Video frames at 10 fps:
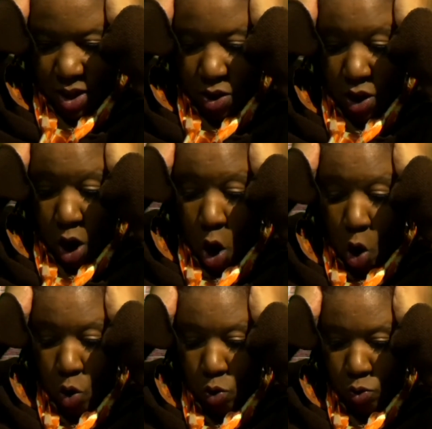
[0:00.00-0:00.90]
You're gonna
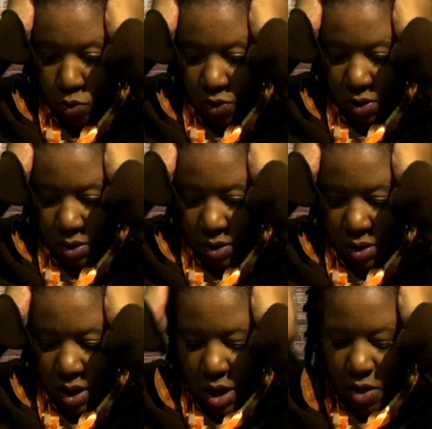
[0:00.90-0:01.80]
hold.
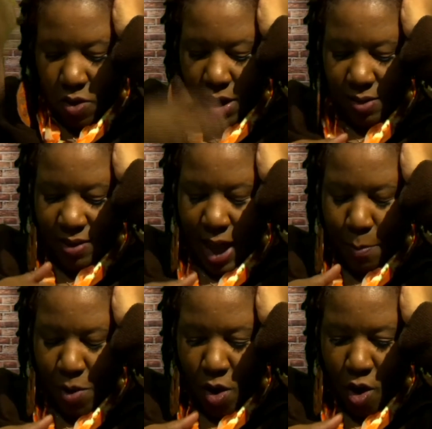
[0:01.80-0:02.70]
You're gonna
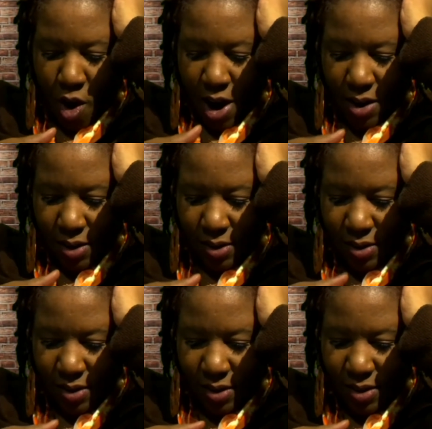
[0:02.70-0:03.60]
tap your heart.
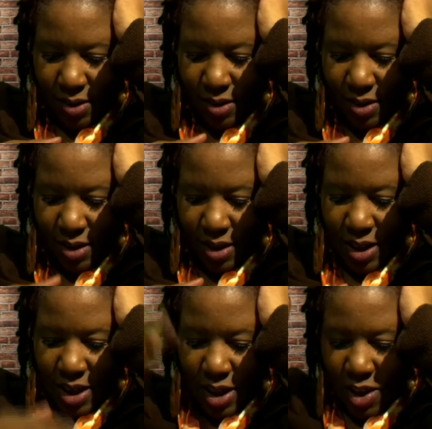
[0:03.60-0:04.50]

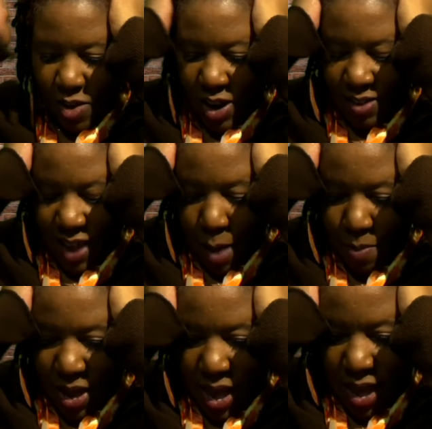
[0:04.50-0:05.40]
You're gonna
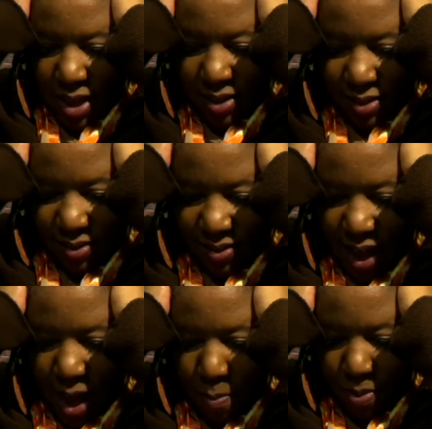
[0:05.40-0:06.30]
tap again.
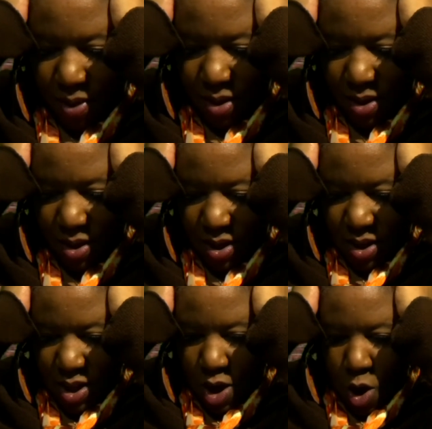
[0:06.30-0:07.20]
Tap.
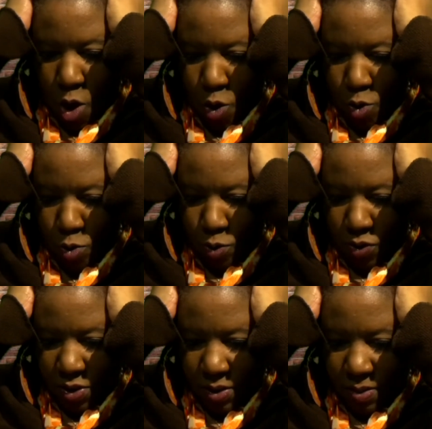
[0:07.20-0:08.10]
Hold.